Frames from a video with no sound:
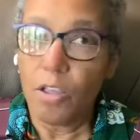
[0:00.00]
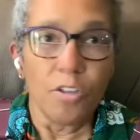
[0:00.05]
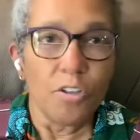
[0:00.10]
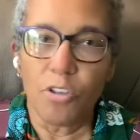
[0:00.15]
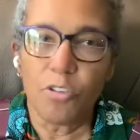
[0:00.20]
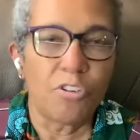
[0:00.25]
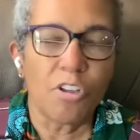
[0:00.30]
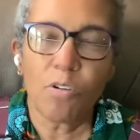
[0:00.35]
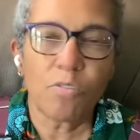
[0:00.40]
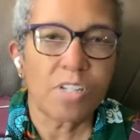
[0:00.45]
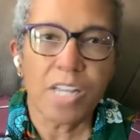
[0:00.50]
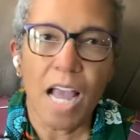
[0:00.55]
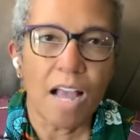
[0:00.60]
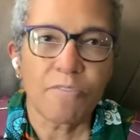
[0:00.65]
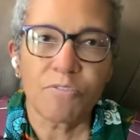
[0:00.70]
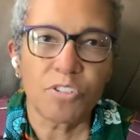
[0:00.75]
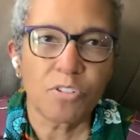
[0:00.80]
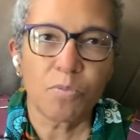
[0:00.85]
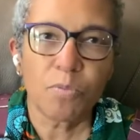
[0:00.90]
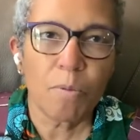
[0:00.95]
You don't
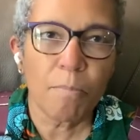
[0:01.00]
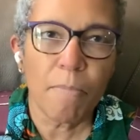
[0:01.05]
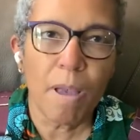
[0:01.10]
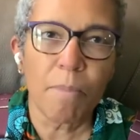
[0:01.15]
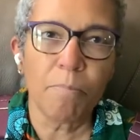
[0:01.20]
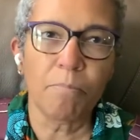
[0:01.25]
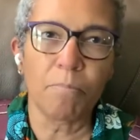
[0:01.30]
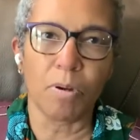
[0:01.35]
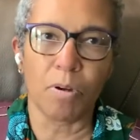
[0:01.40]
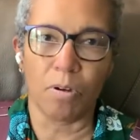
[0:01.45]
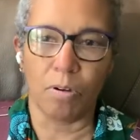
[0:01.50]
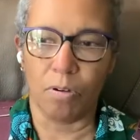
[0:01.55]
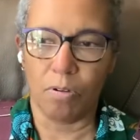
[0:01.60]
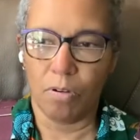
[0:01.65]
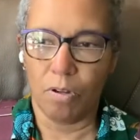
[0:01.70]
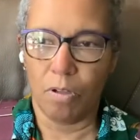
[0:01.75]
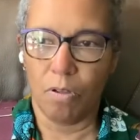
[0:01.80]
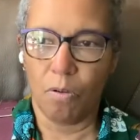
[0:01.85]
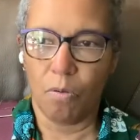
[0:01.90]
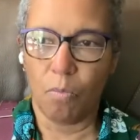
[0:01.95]
have to remember
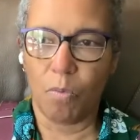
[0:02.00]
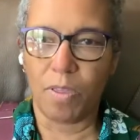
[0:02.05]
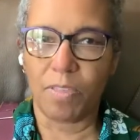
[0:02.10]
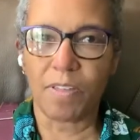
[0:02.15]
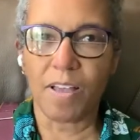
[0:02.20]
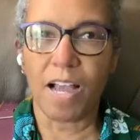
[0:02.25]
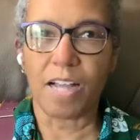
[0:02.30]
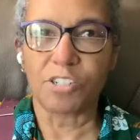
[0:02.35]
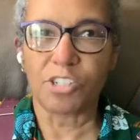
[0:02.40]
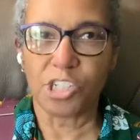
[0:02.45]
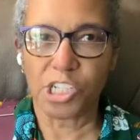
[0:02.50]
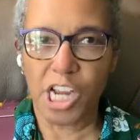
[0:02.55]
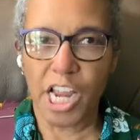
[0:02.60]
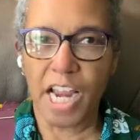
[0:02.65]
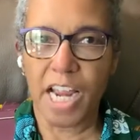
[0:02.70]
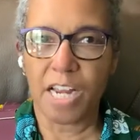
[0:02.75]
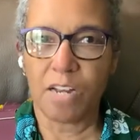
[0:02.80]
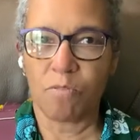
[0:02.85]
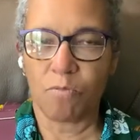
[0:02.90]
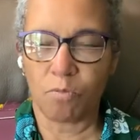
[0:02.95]
with a
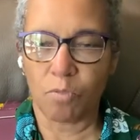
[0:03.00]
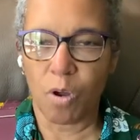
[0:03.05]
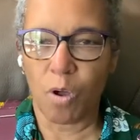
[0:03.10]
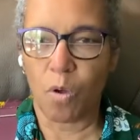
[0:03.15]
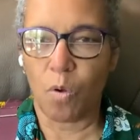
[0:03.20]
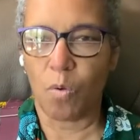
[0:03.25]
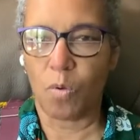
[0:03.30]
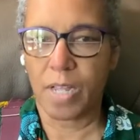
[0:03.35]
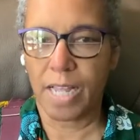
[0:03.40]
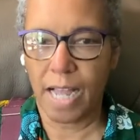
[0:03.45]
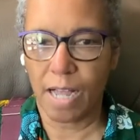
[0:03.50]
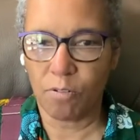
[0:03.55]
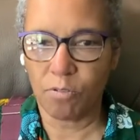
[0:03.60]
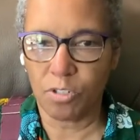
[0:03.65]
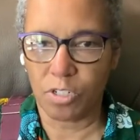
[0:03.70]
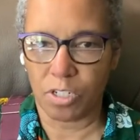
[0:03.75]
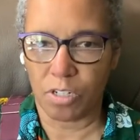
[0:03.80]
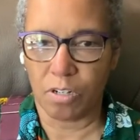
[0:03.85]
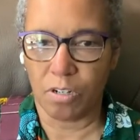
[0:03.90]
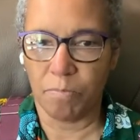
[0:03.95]
chain row
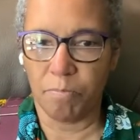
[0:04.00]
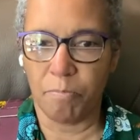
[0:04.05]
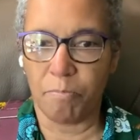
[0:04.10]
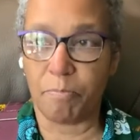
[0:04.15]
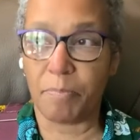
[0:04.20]
counter